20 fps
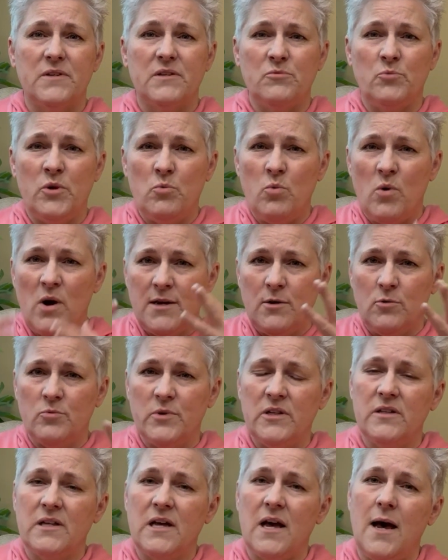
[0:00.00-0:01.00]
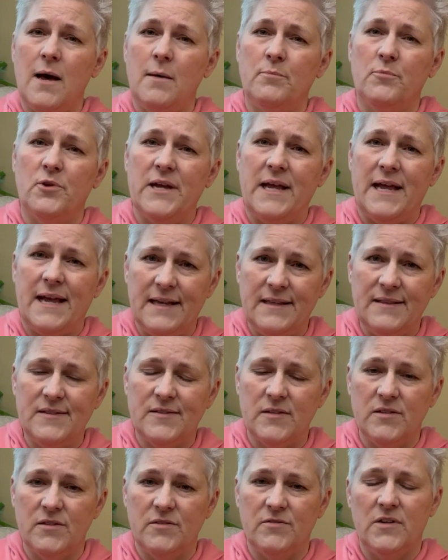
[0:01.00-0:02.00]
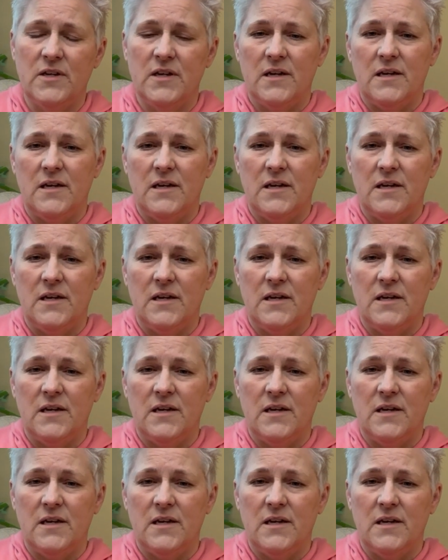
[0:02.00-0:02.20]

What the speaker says: We want a real comprehensive